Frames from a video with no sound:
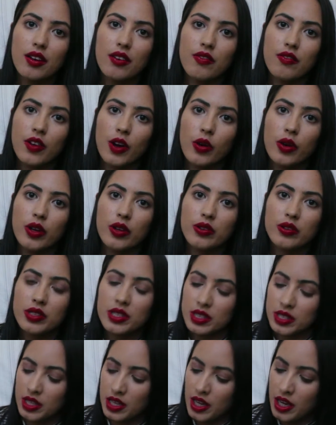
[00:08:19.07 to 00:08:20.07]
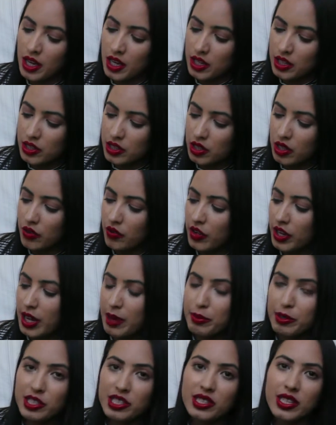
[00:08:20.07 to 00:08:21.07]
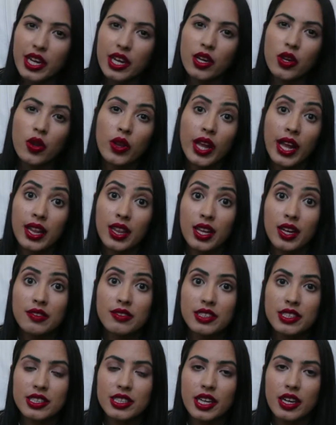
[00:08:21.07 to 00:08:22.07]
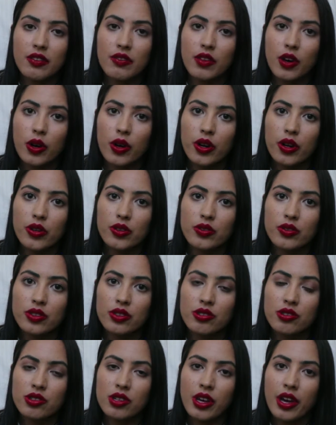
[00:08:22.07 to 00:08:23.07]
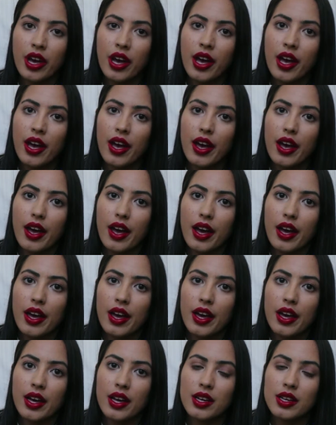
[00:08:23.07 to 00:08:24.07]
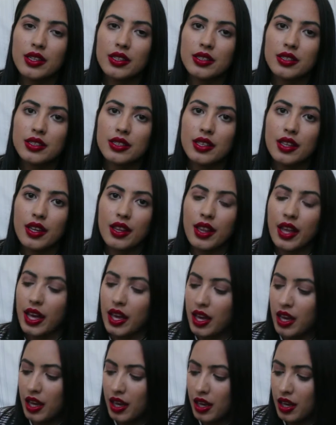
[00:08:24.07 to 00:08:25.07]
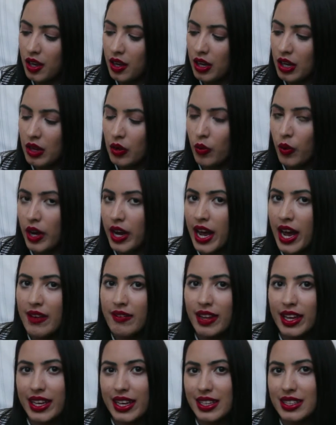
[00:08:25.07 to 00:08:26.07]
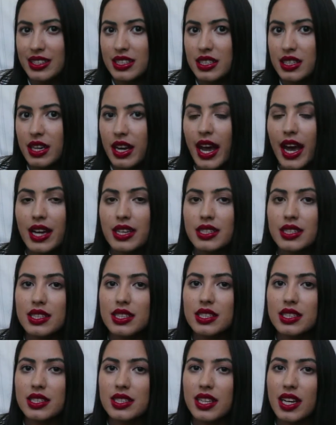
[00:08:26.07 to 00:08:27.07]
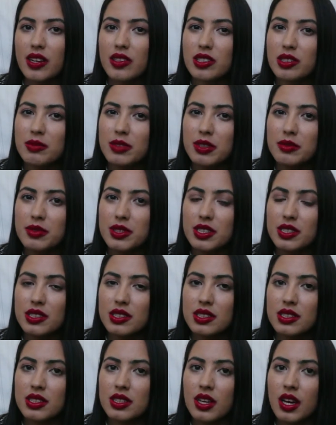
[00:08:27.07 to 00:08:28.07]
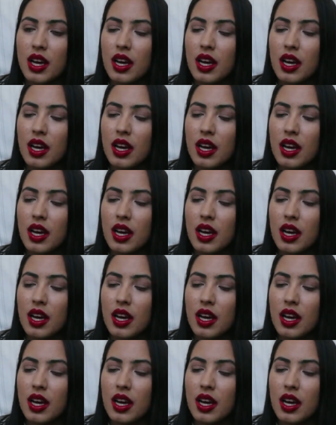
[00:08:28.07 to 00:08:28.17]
photos. So for that person that you know that loves to take photos and they want to have like instant access because I know sometimes it's